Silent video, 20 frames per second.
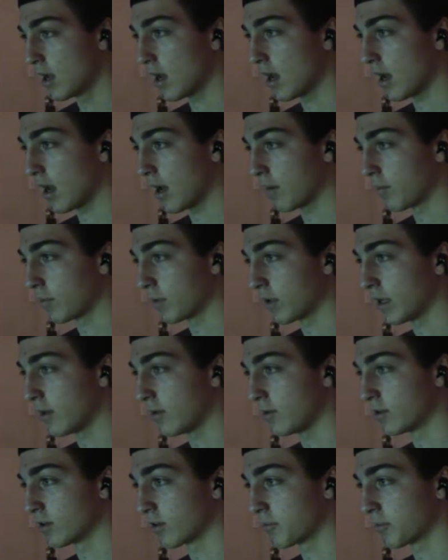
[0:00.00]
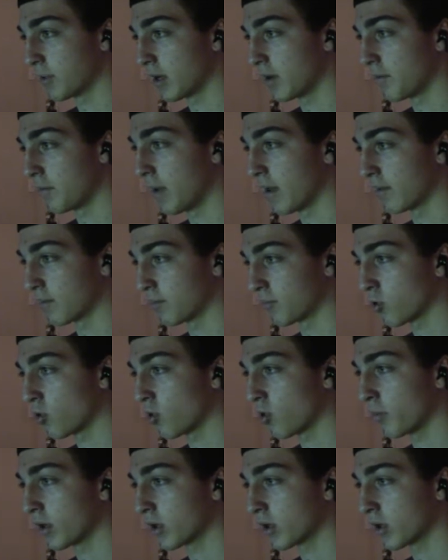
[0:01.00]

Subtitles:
But he would just be an amazing pull.